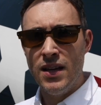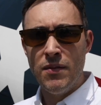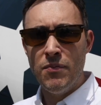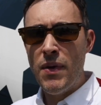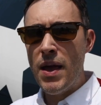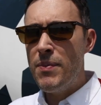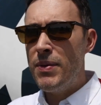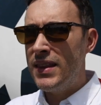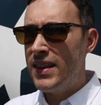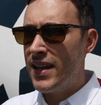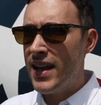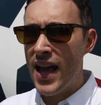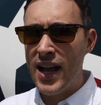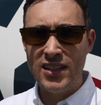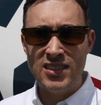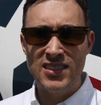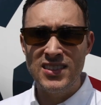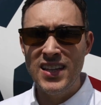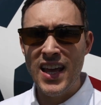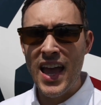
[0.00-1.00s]
maybe the
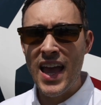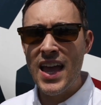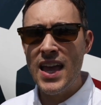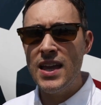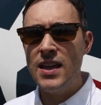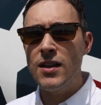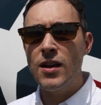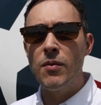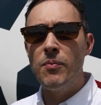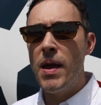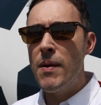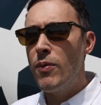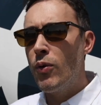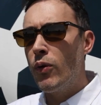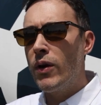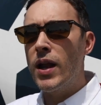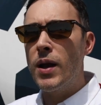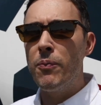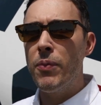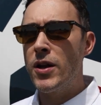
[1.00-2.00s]
next day. You know, maybe we'll
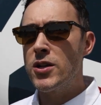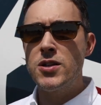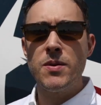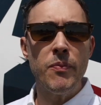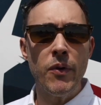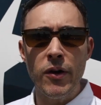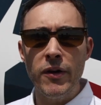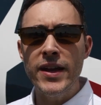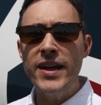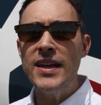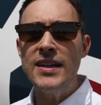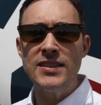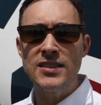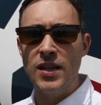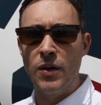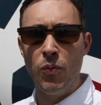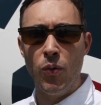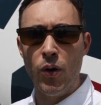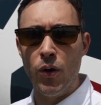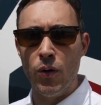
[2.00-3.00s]
get a bunch of Marines
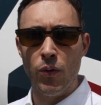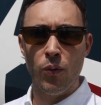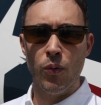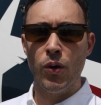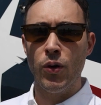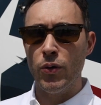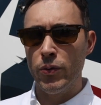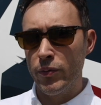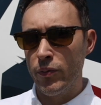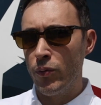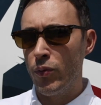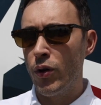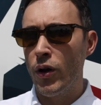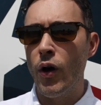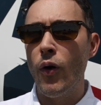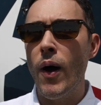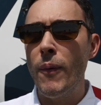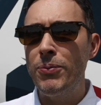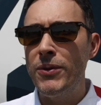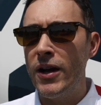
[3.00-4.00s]
and we'll
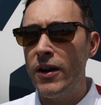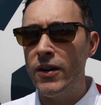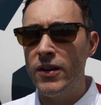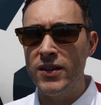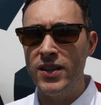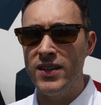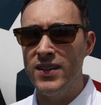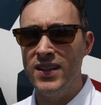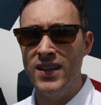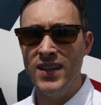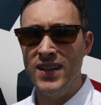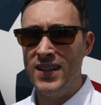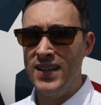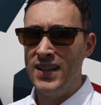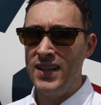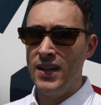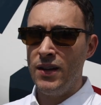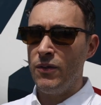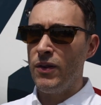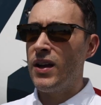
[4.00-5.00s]
go up there to
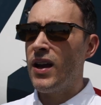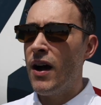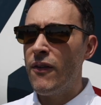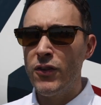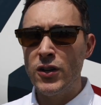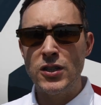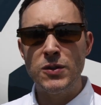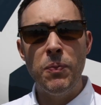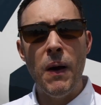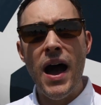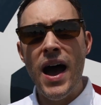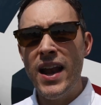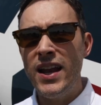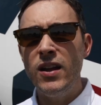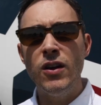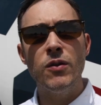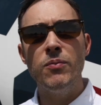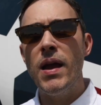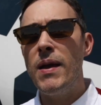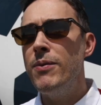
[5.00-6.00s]
recover his
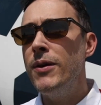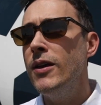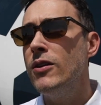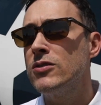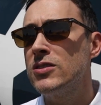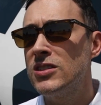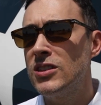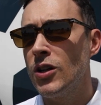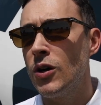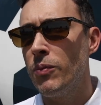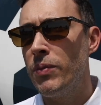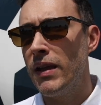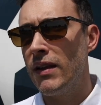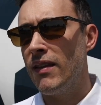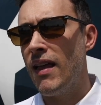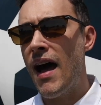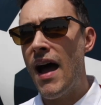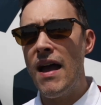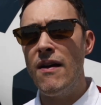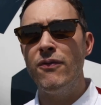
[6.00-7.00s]
body, or maybe he'll still be
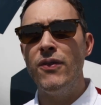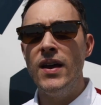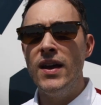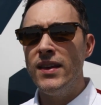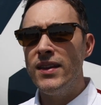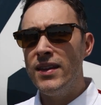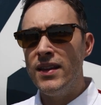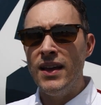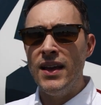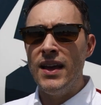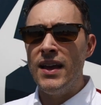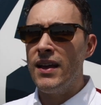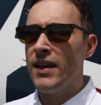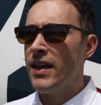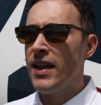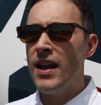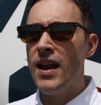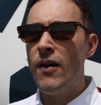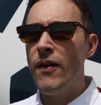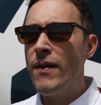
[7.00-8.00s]
alive.
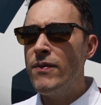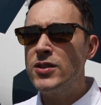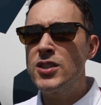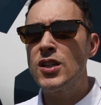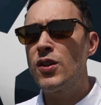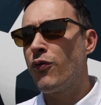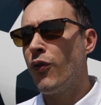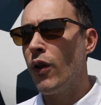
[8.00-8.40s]
You know, he was just